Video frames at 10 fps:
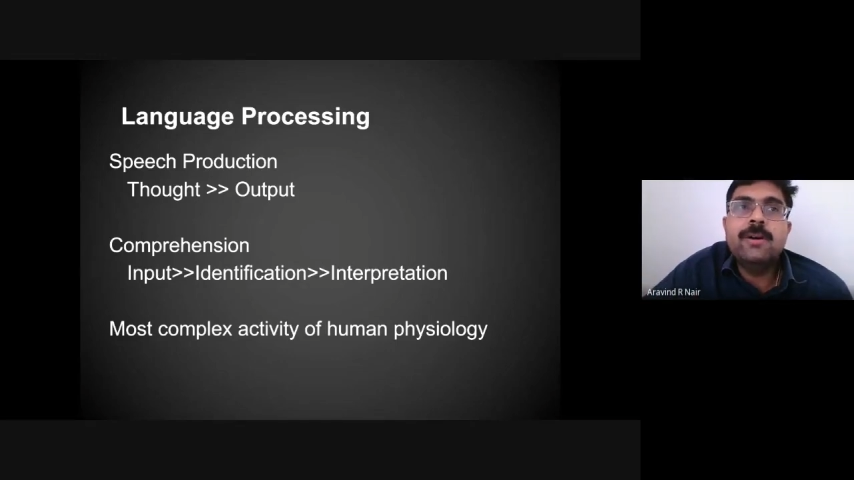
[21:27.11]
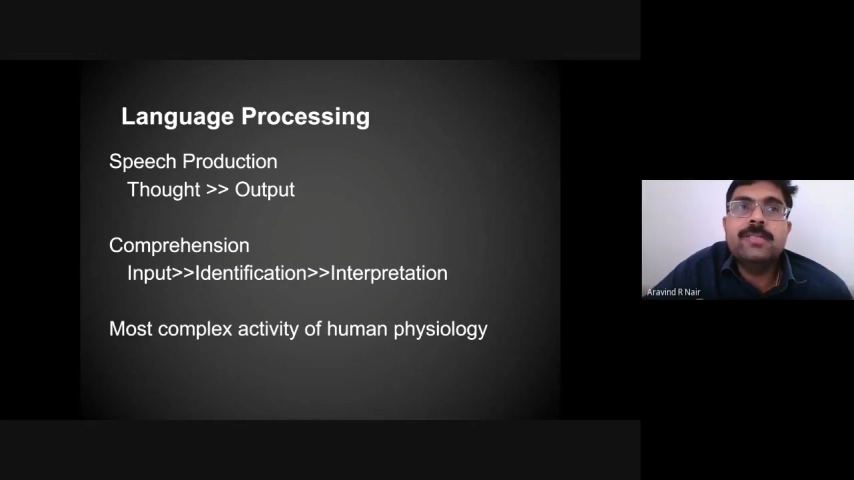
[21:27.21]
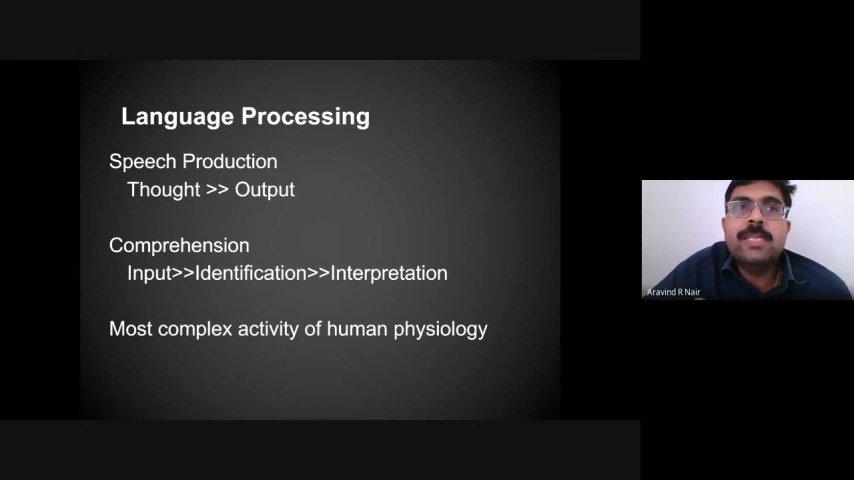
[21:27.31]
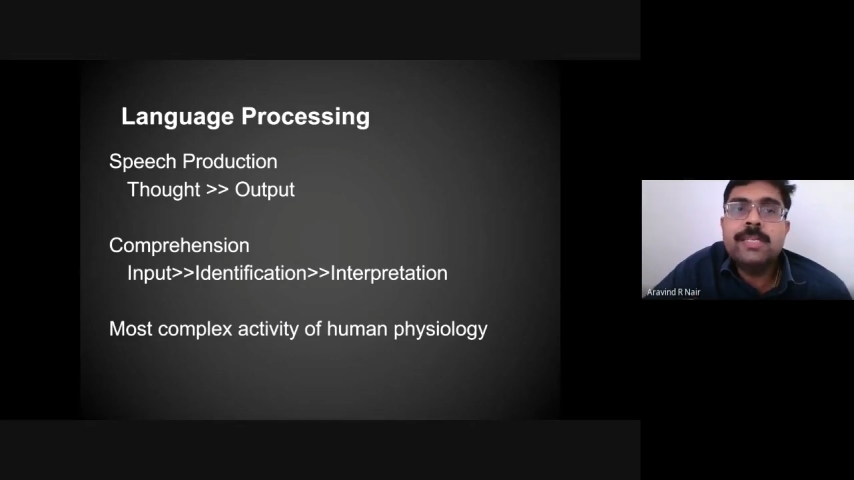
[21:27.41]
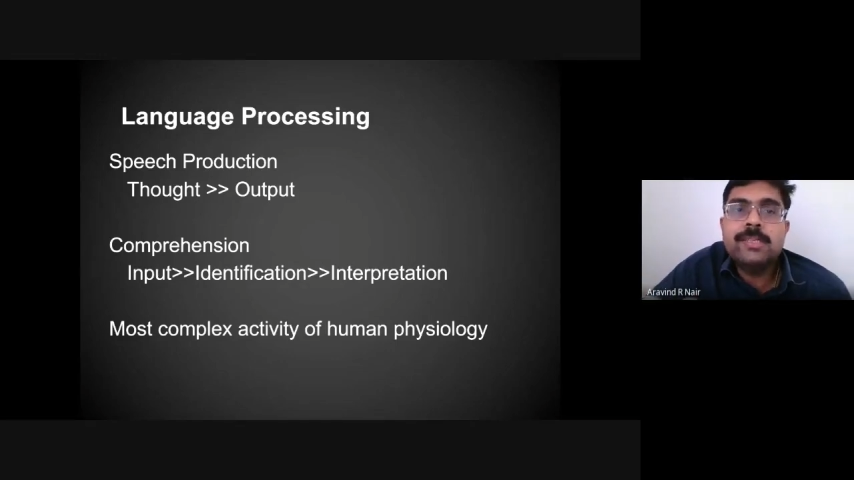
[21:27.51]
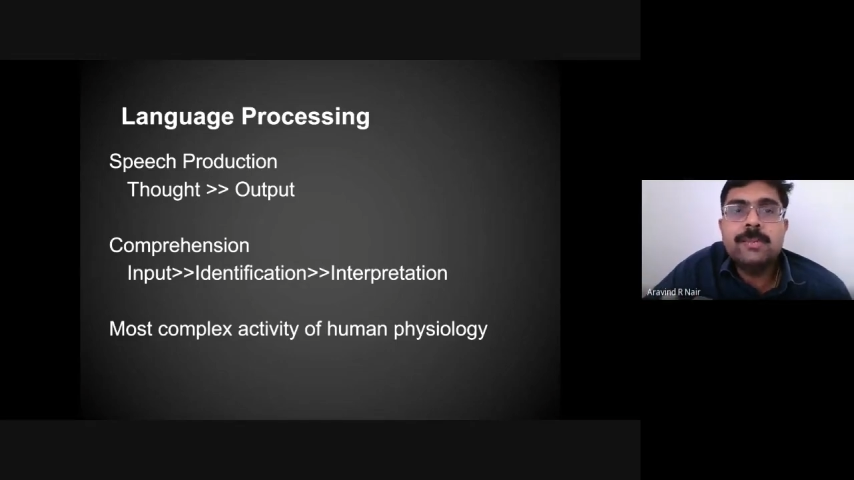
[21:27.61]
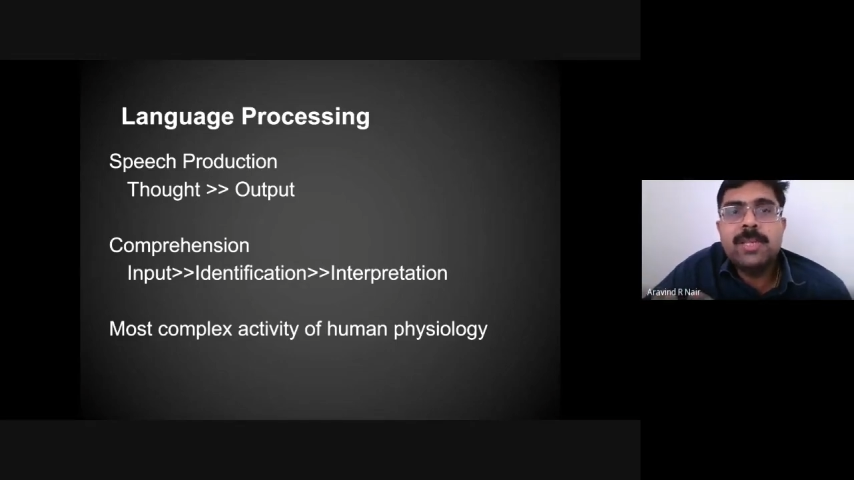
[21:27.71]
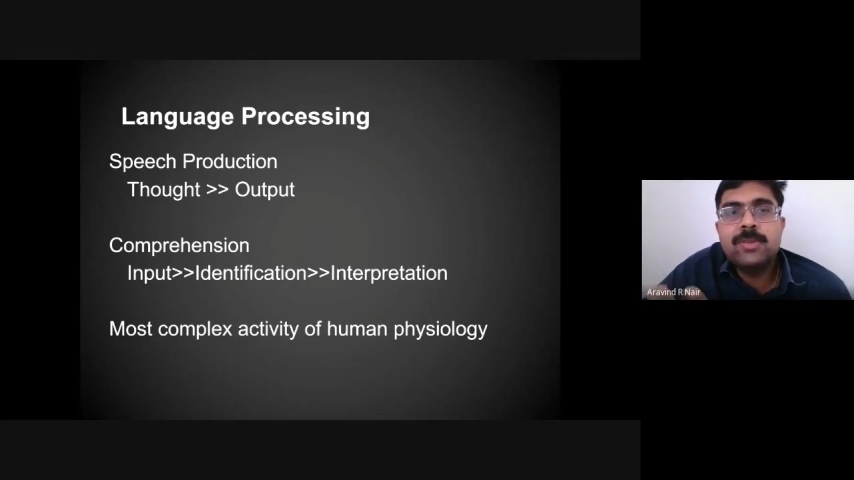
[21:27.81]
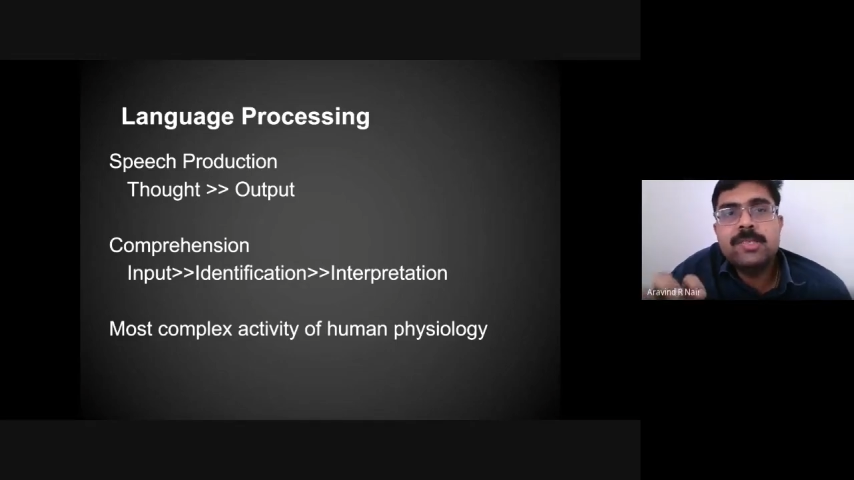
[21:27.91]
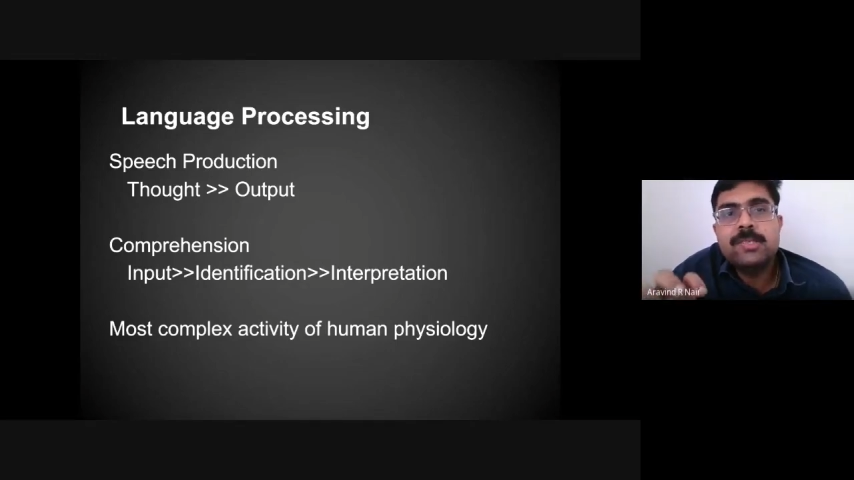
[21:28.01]
seen as
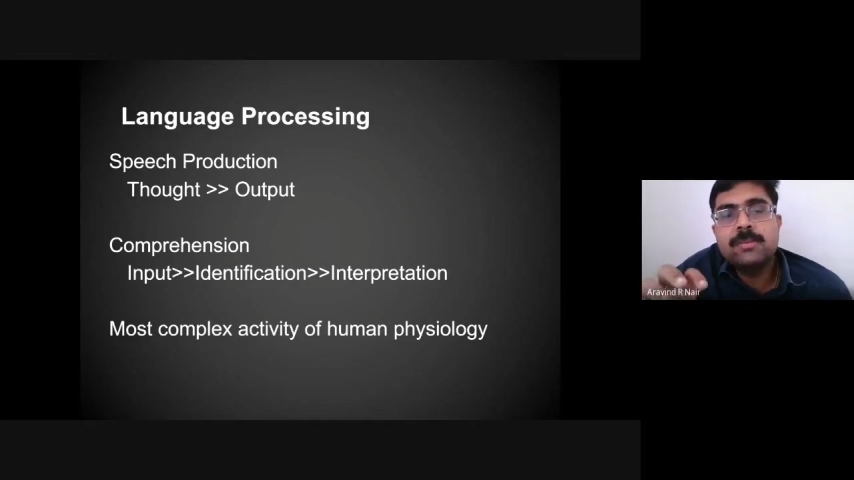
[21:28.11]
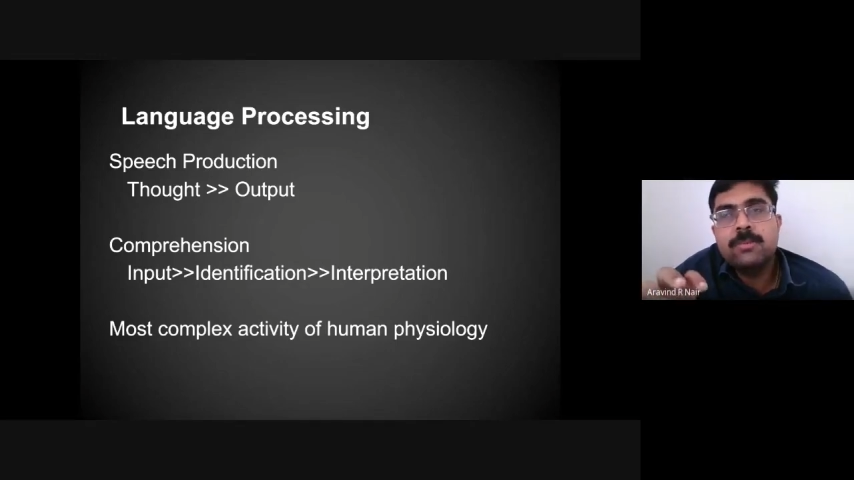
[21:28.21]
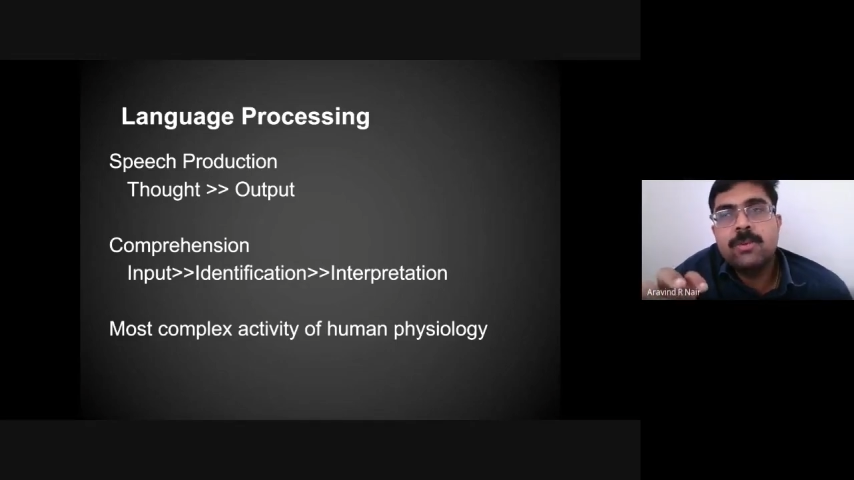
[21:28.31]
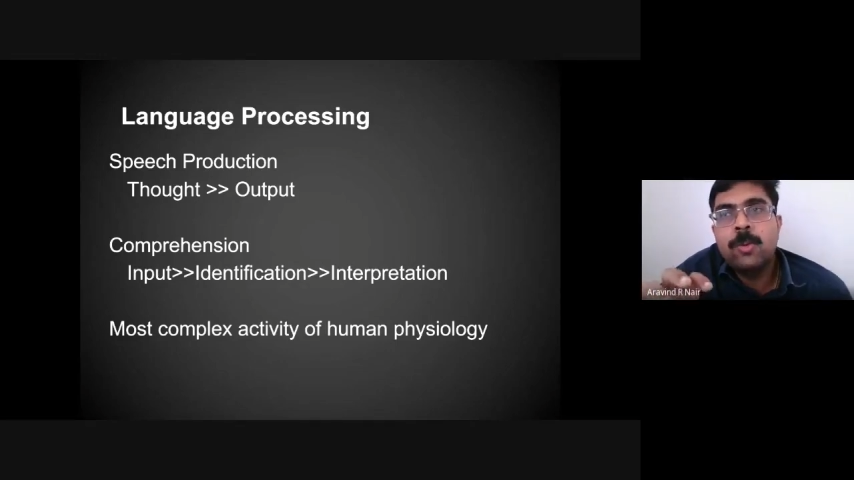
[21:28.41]
something which is